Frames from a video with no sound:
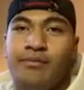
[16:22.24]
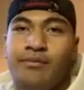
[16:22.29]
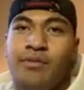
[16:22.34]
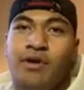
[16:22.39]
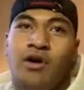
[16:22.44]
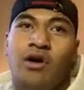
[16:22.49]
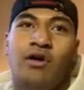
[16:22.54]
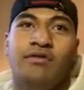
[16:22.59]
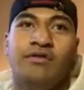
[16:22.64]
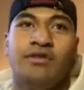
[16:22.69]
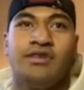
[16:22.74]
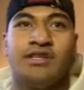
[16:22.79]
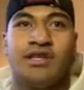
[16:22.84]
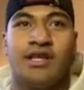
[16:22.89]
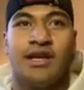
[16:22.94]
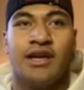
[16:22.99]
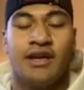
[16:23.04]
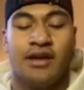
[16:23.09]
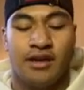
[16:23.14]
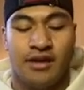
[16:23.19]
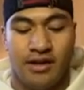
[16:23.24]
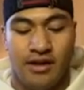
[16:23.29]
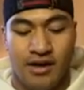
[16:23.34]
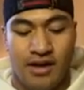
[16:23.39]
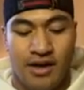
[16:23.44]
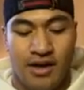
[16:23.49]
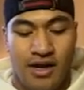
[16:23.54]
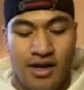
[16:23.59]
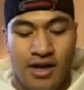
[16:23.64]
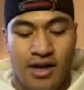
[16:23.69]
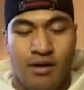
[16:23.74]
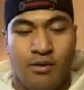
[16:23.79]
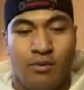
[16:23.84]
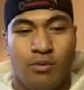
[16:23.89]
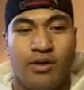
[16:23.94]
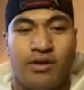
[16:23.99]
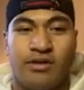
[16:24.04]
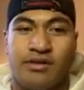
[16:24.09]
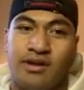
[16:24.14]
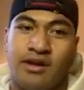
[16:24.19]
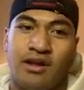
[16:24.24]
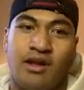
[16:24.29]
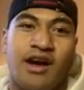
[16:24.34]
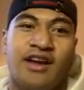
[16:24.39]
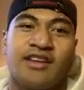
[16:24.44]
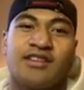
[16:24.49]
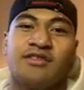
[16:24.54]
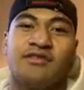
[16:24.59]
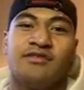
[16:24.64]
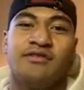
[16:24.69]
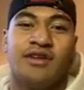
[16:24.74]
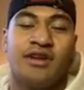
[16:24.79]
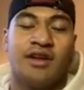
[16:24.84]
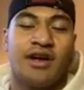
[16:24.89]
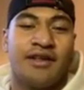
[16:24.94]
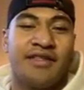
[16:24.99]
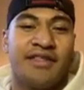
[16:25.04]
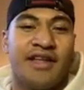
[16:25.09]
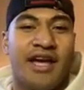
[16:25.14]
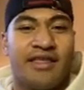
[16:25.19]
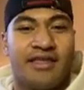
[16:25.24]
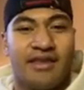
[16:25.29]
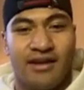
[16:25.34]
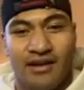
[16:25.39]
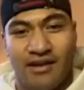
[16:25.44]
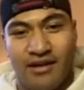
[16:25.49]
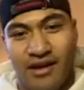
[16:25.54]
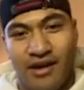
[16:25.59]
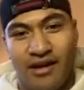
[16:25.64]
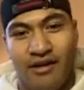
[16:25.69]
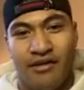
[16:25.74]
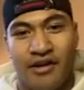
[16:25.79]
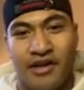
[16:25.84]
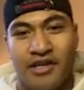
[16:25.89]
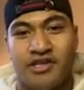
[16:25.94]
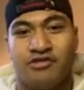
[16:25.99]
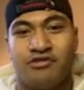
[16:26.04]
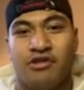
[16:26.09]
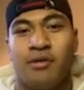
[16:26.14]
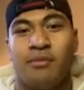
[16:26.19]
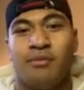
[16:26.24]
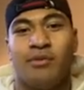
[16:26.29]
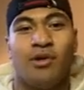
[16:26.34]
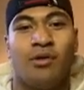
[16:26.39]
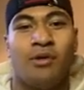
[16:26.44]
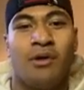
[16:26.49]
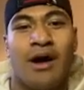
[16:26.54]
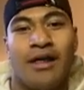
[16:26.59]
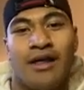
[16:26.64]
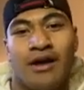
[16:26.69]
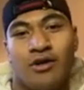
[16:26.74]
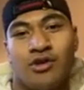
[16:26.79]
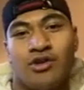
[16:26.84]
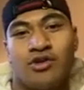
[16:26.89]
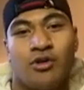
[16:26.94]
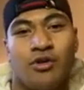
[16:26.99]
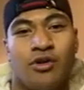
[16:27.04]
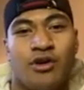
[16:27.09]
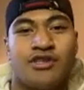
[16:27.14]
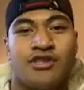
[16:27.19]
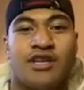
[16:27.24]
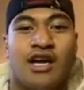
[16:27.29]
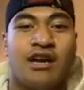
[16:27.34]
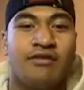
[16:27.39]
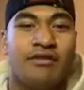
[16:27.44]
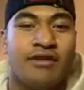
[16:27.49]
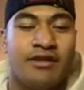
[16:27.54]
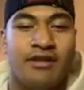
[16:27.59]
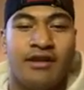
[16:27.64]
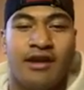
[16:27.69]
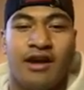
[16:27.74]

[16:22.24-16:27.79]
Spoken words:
Obviously, with the likes of Nathan Clough, Sean O'Sullivan,